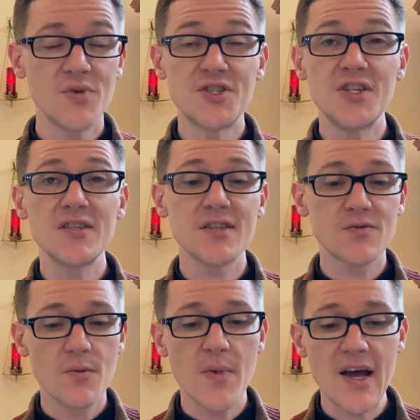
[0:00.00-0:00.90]
But
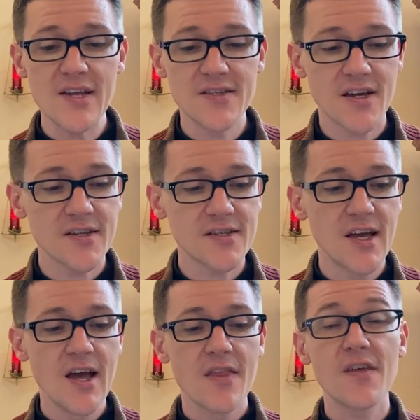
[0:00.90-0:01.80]
Jesus reminds us
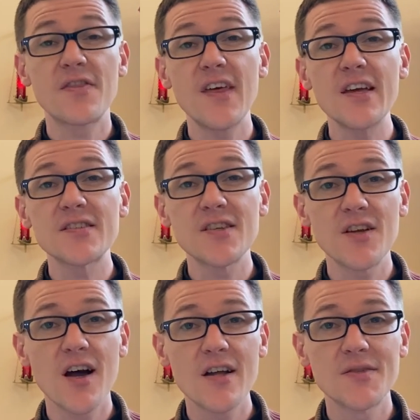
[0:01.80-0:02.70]
that thanks to
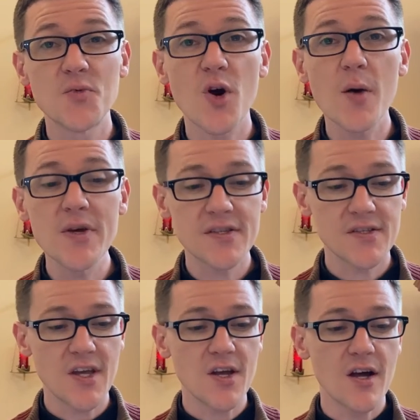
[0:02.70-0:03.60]
God's
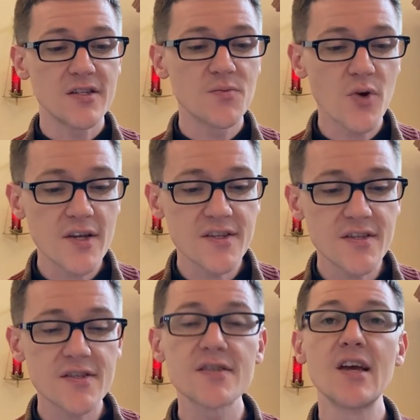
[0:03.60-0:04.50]
promise and God's
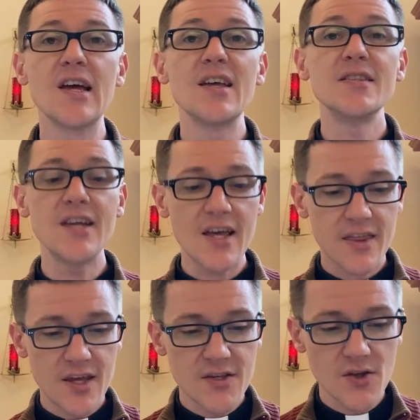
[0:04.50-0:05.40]
presence,
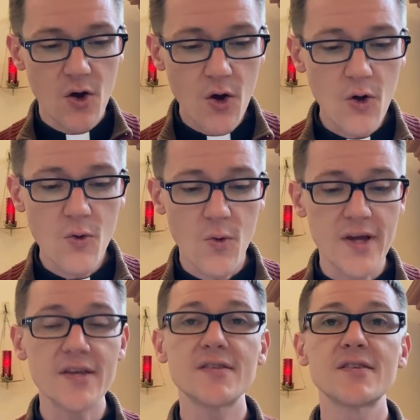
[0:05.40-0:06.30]
death is
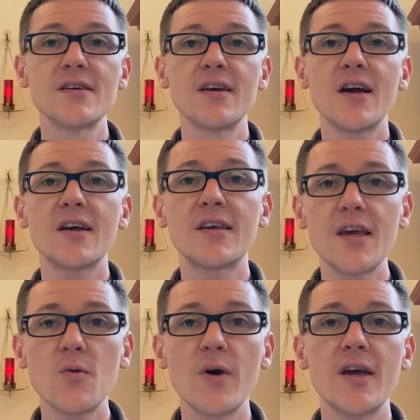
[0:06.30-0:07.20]
always a
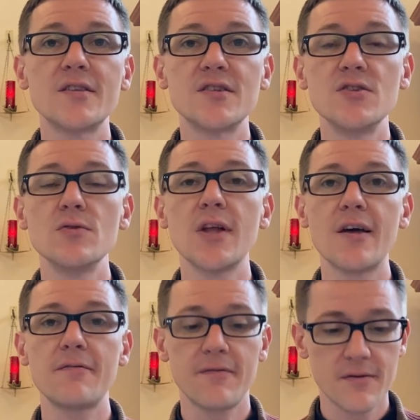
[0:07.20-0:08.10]
gateway to new
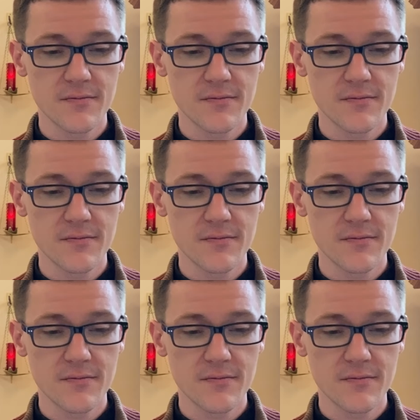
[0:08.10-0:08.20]
life.